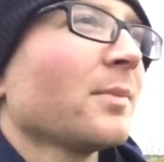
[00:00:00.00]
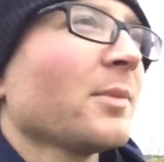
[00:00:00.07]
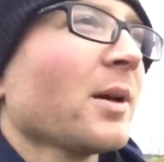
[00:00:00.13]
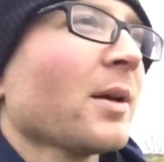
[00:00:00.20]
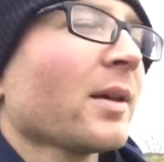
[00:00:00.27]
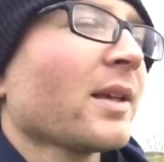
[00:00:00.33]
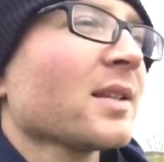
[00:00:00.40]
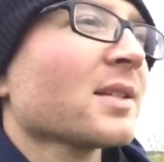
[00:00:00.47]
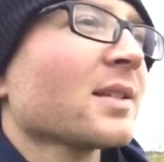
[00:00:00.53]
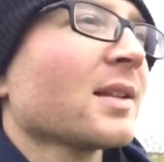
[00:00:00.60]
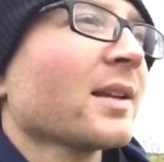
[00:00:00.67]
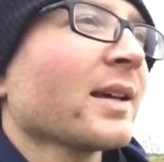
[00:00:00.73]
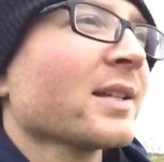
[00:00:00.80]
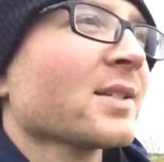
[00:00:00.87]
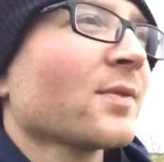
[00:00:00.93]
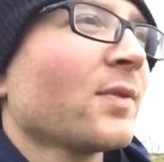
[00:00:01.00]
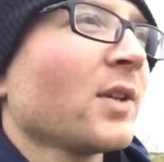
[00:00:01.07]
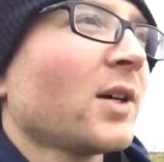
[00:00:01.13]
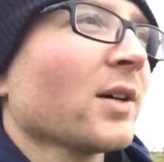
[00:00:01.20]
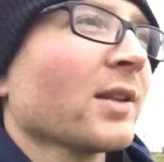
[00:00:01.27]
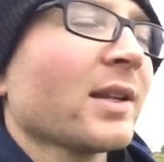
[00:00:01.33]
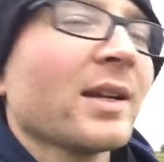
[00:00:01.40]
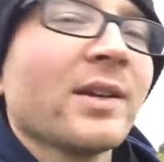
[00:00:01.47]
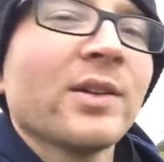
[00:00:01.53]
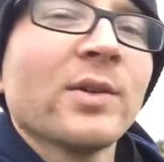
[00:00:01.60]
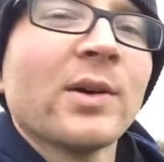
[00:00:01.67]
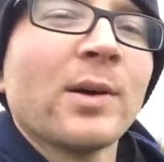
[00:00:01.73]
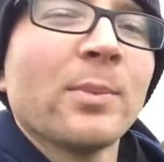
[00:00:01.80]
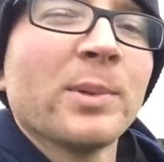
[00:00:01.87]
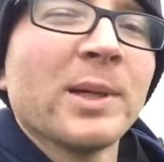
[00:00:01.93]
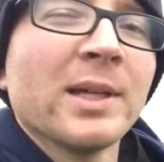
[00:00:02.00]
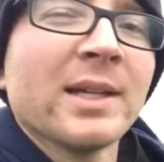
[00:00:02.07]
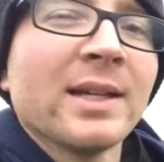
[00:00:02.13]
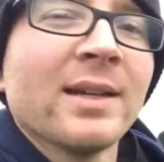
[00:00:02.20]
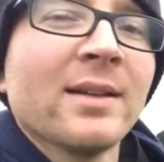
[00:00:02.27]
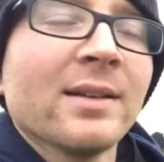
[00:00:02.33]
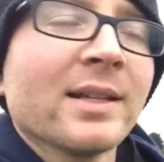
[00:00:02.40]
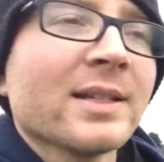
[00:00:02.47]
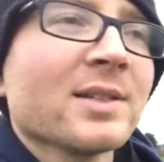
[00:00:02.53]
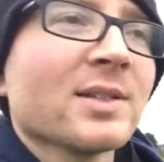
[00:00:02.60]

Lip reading: I guess the next vlog that I do, I'll be in Italy.